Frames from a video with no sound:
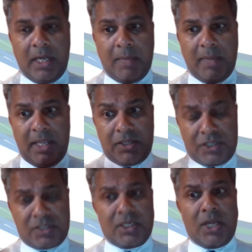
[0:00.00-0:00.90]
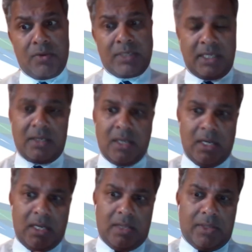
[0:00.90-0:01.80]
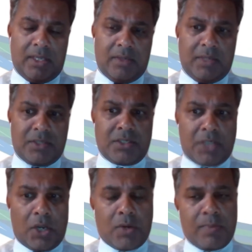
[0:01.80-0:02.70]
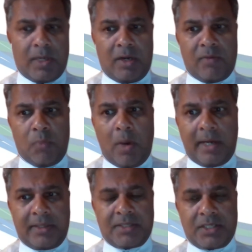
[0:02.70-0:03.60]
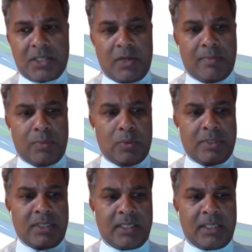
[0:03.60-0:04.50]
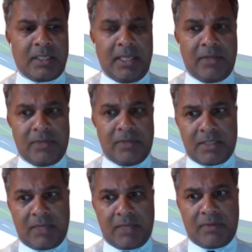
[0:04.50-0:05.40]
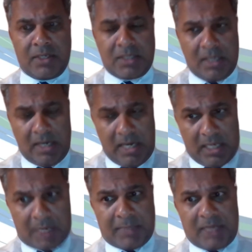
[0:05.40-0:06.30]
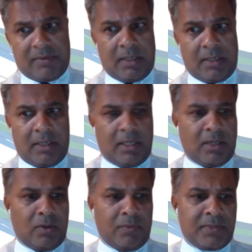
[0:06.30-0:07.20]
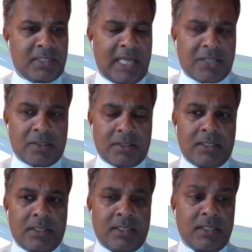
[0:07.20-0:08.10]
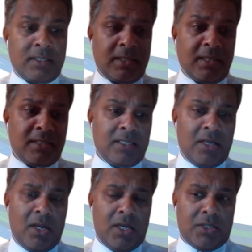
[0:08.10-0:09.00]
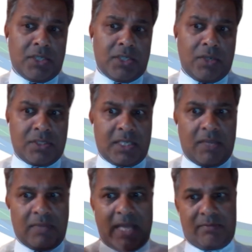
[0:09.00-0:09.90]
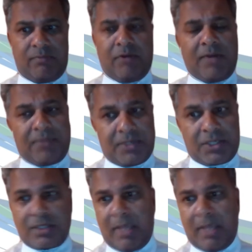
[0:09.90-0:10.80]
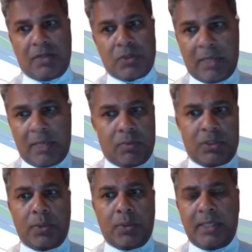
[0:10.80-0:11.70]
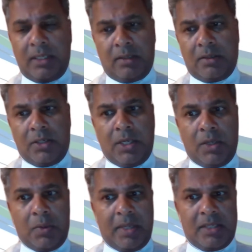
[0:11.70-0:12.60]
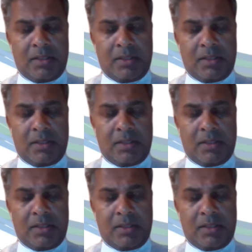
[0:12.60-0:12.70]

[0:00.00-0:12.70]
is just noting the scope of why this is so important, and Keith has given us an update from the Office of National Statistics. So just to give that reference, just to make sure anyone joining new